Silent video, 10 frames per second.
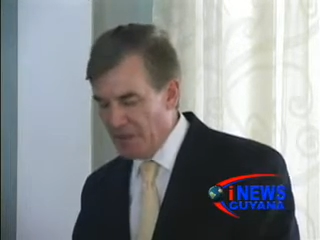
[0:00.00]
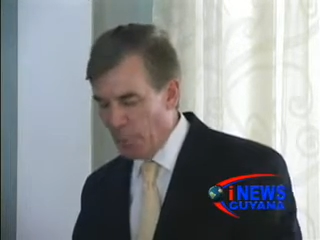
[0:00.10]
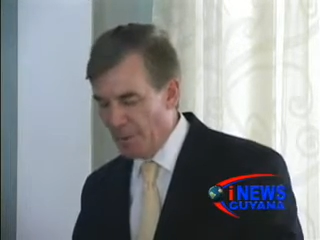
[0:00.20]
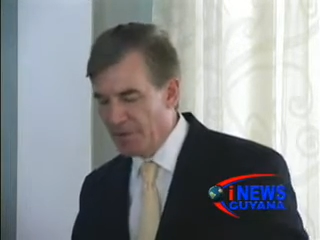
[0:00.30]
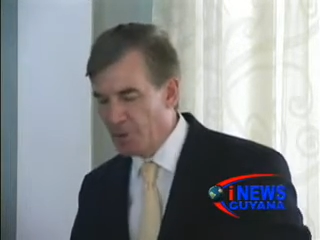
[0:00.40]

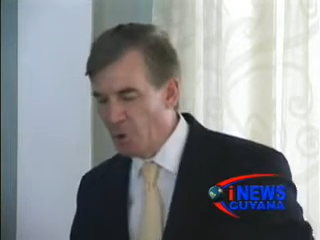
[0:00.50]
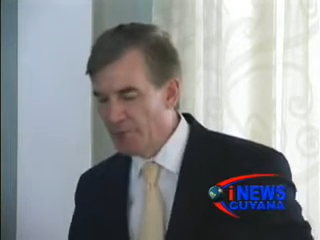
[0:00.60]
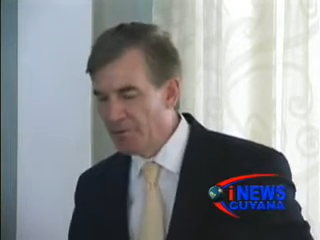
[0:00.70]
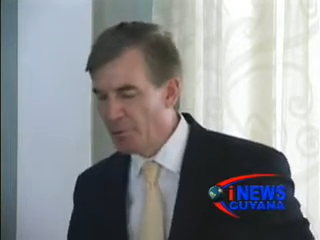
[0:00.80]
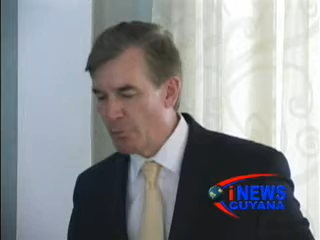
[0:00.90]
with the
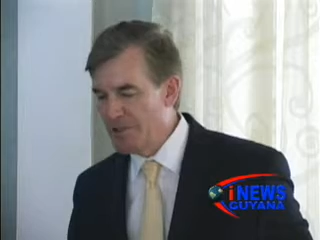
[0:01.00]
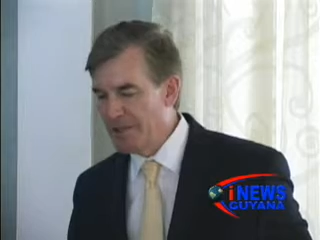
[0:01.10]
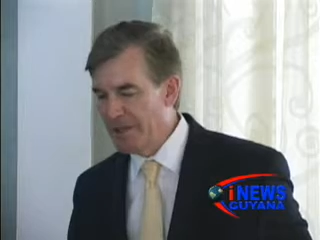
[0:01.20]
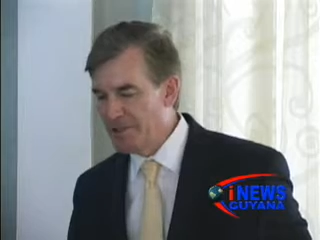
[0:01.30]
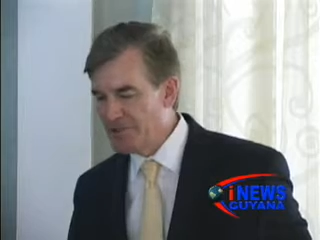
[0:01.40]
goal of
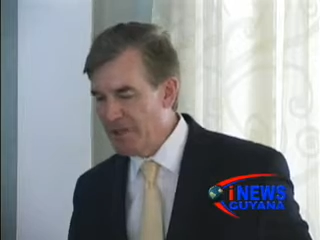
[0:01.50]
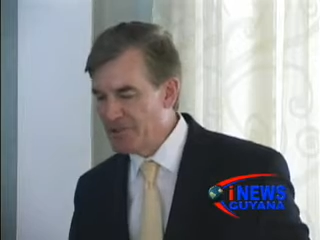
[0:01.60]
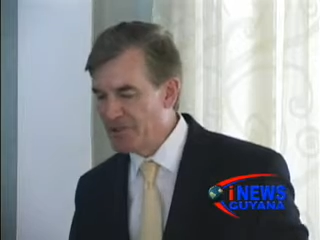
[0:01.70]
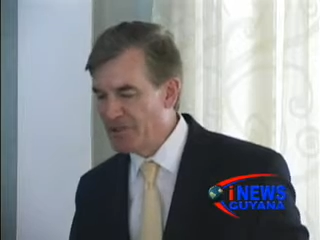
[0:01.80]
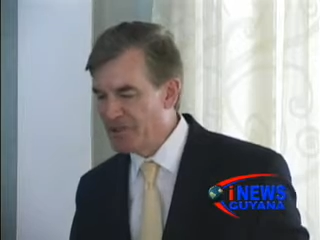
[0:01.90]
increasing
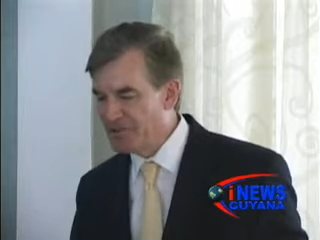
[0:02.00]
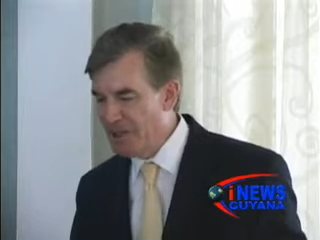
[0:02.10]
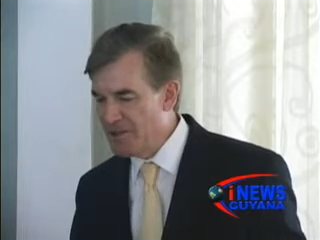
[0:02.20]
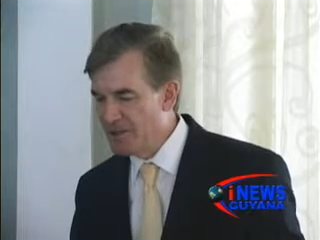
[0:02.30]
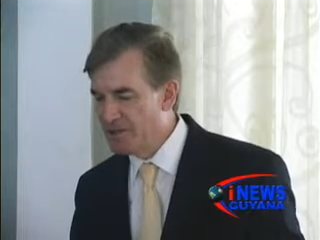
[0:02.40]
educational
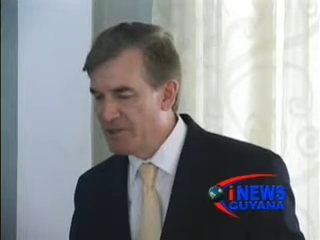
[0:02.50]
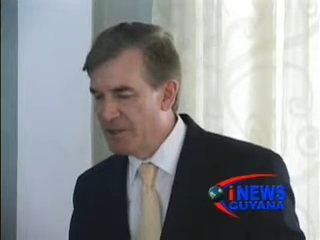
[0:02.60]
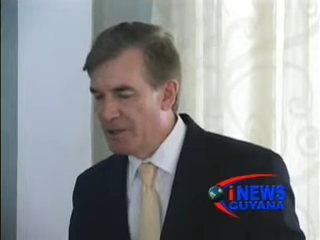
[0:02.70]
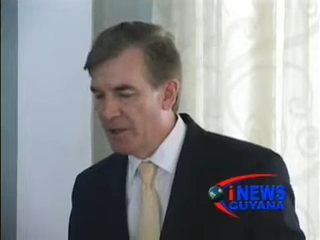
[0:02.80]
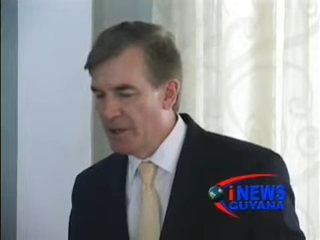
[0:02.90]
exchanges
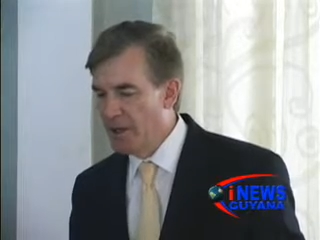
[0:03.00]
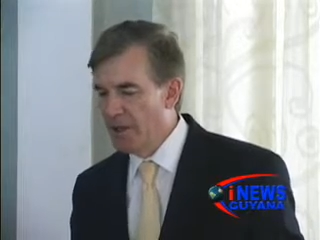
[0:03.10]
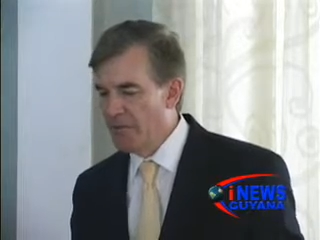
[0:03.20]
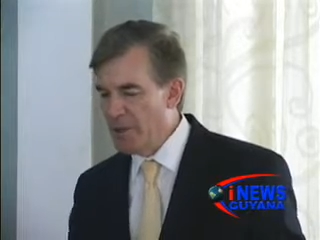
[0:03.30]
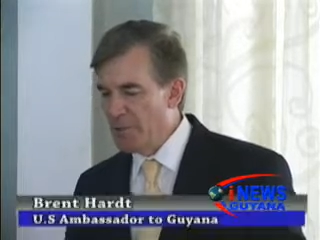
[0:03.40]

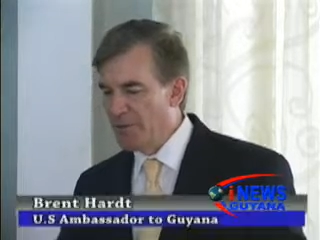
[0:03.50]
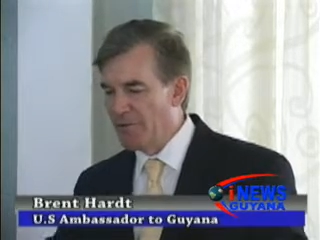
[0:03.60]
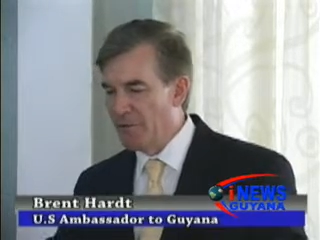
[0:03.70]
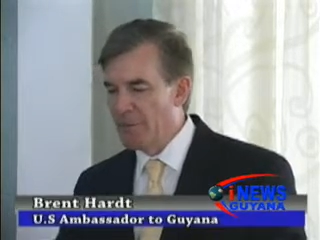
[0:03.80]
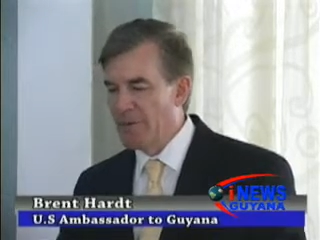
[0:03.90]
of people
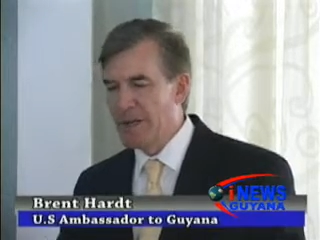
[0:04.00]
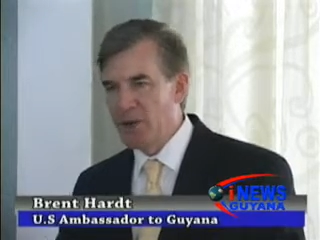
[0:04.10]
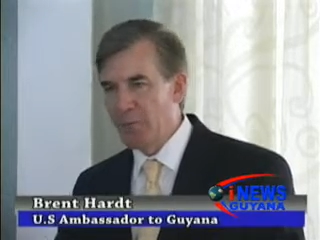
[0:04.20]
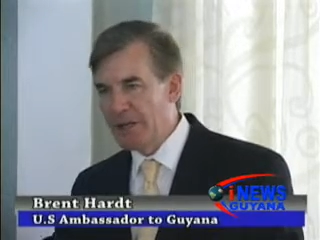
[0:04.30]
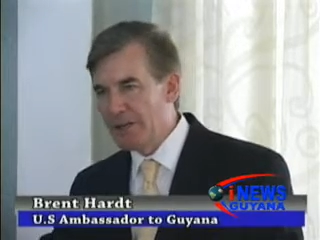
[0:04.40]
from the
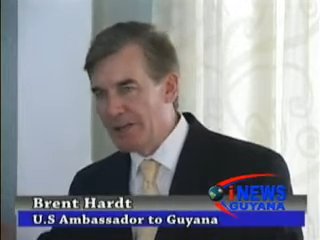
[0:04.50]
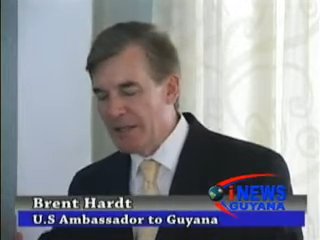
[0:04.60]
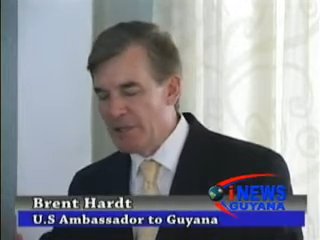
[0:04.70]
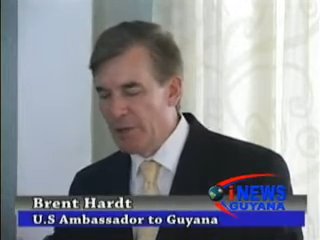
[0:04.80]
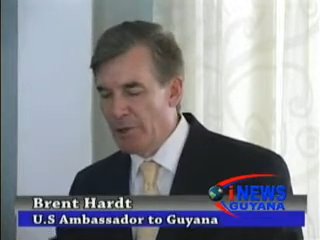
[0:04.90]
Caribbean and
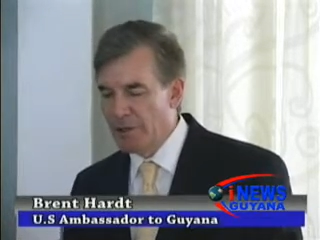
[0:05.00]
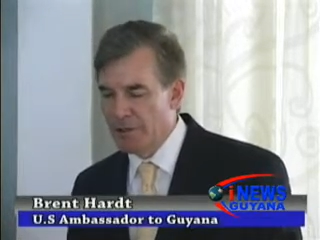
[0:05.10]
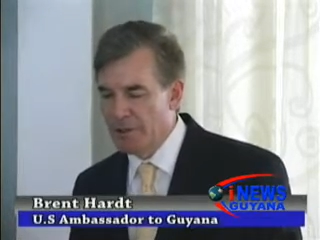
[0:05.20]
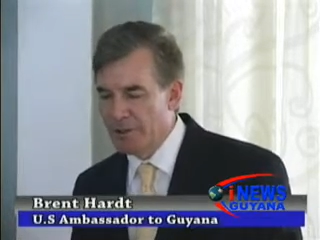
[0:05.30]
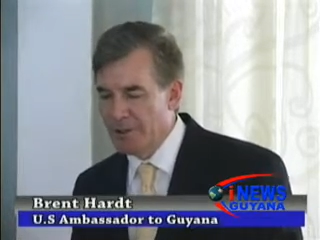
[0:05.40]
Latin
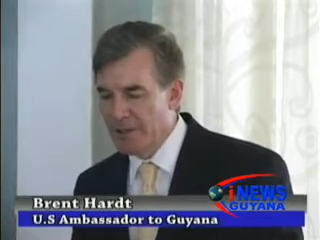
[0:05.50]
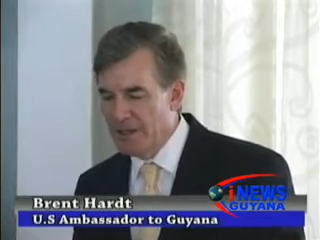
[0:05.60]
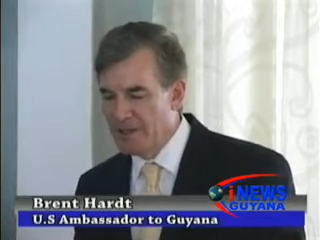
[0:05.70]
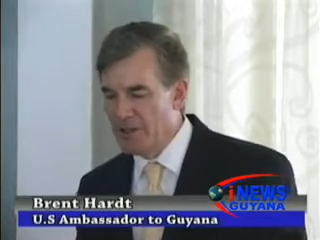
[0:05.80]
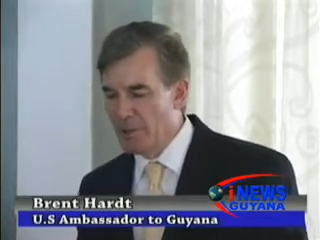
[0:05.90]
America in the